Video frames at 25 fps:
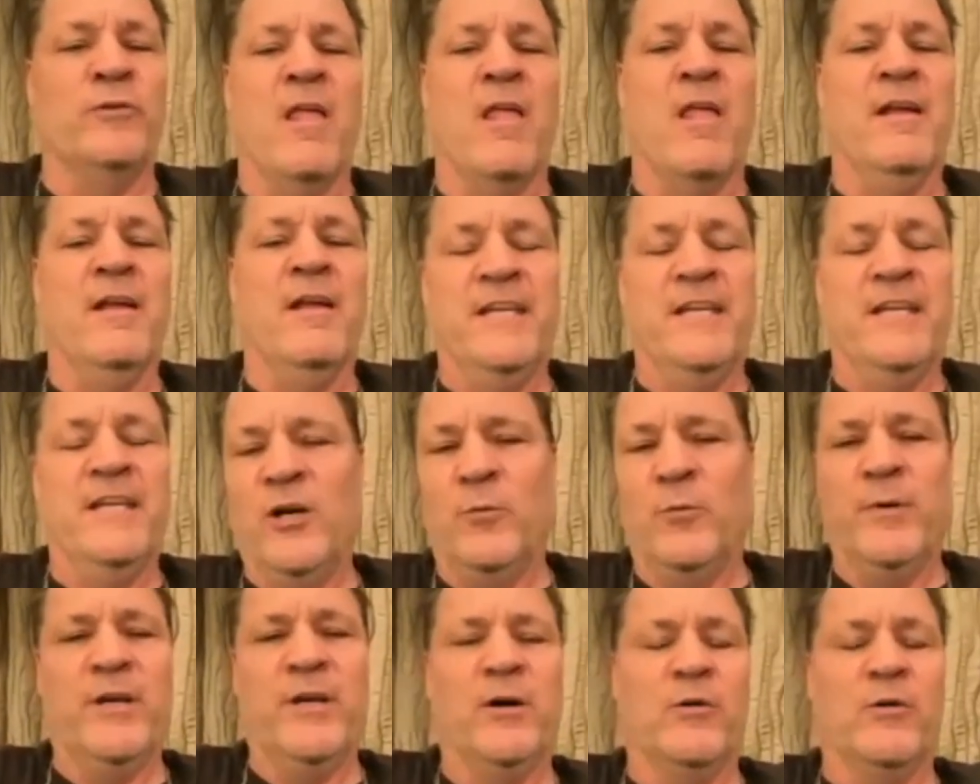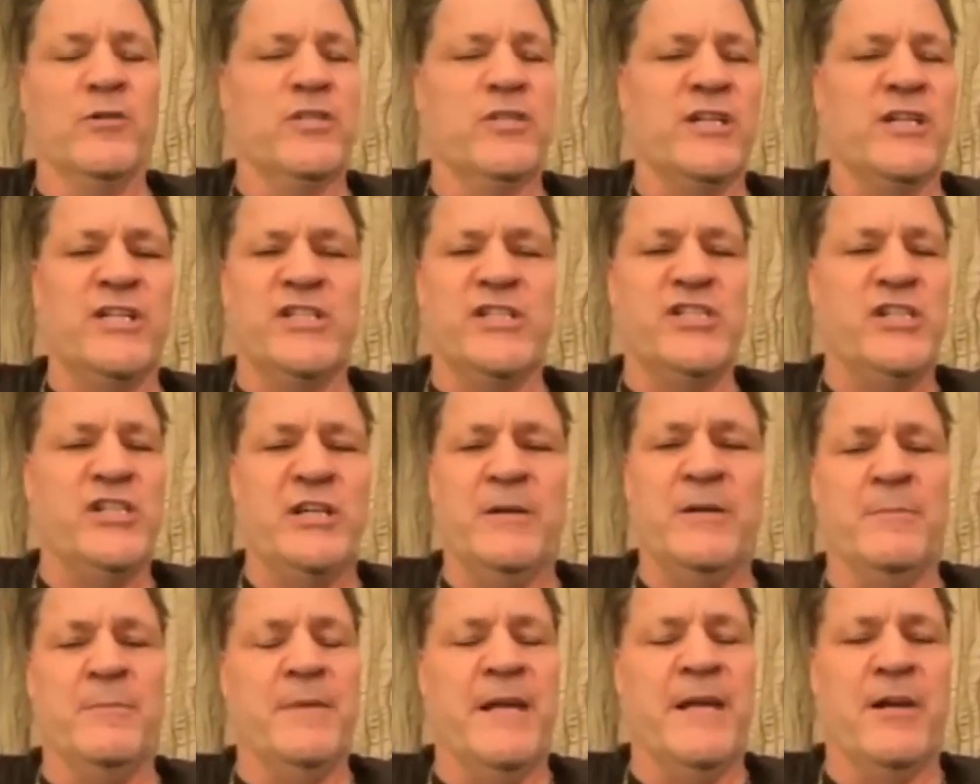We go to the
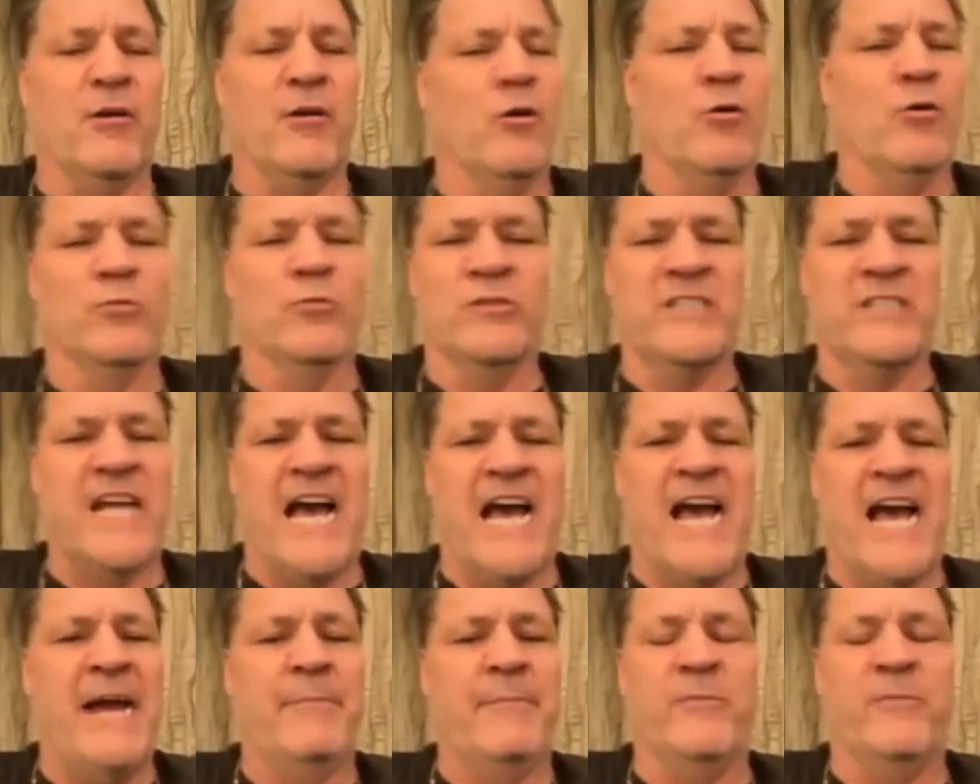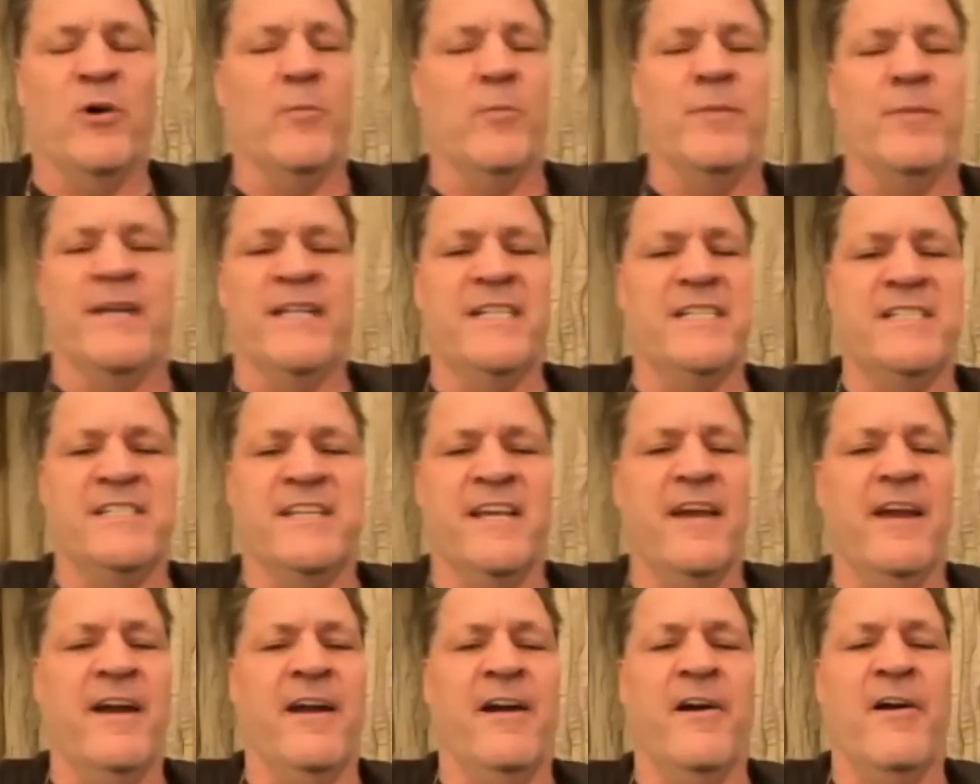gym at our own time. Nobody's
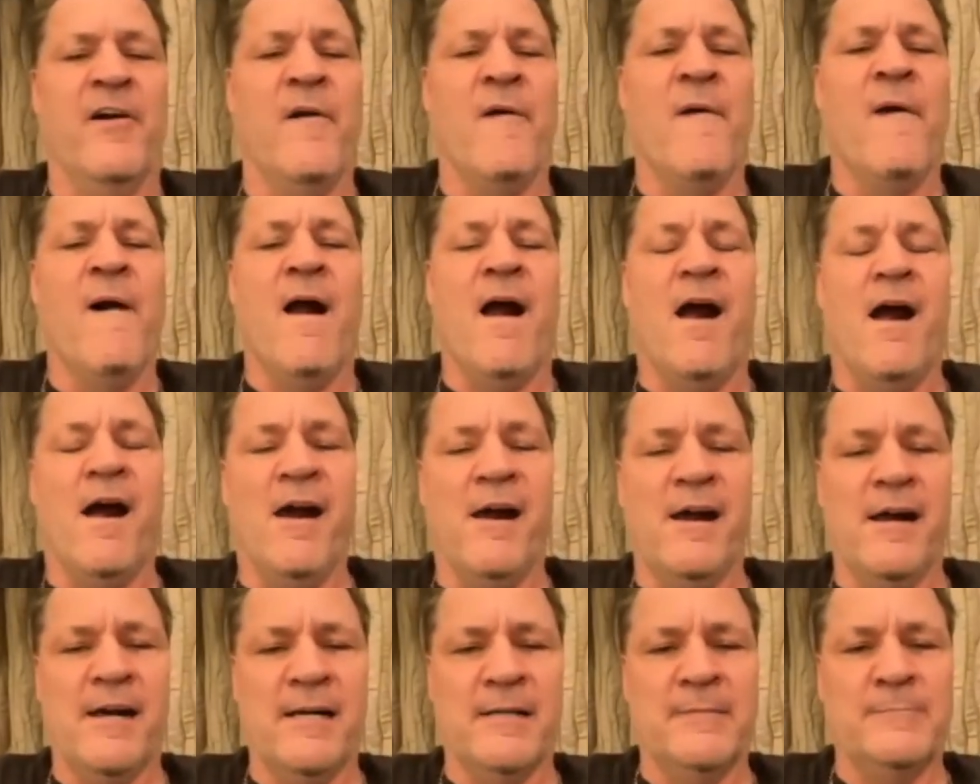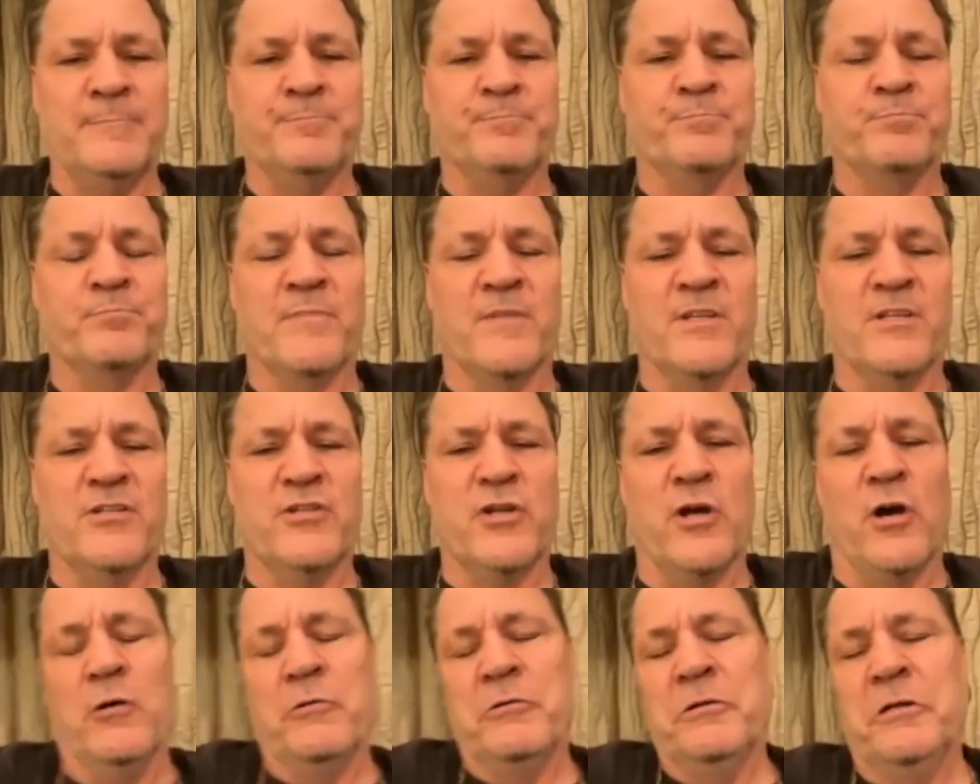there.
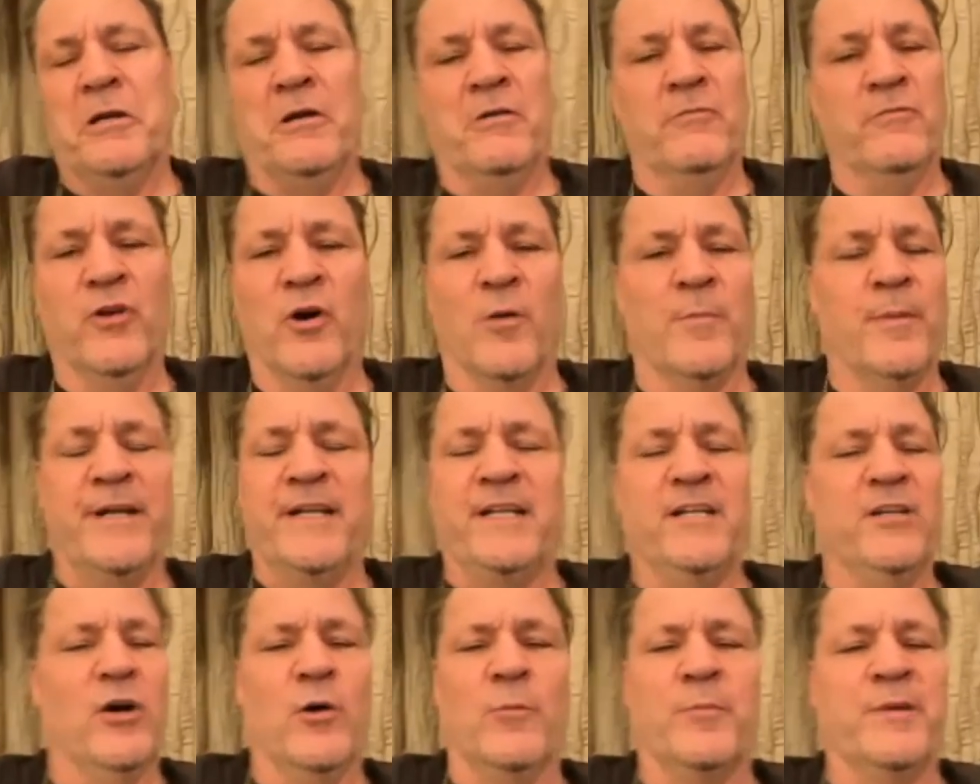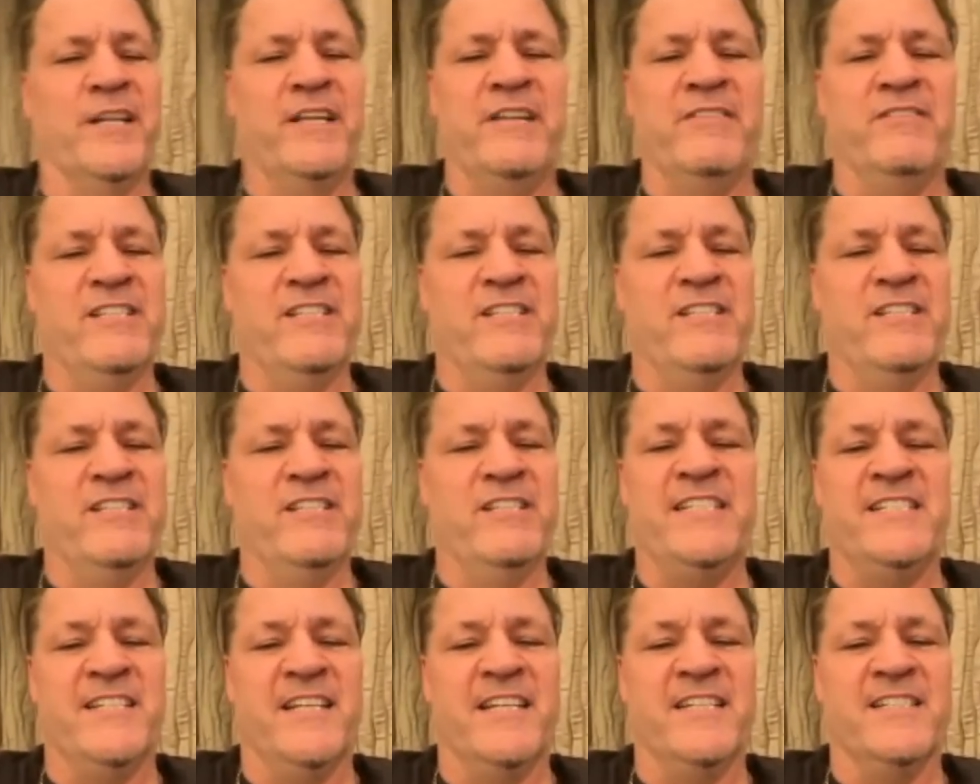Nobody even
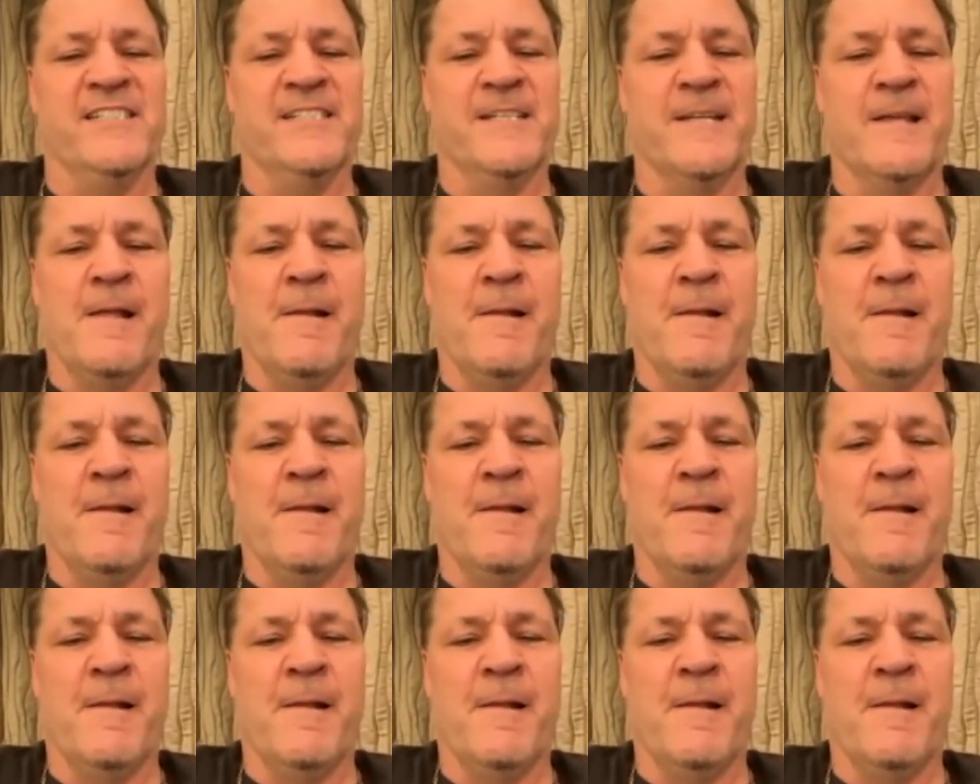sees us.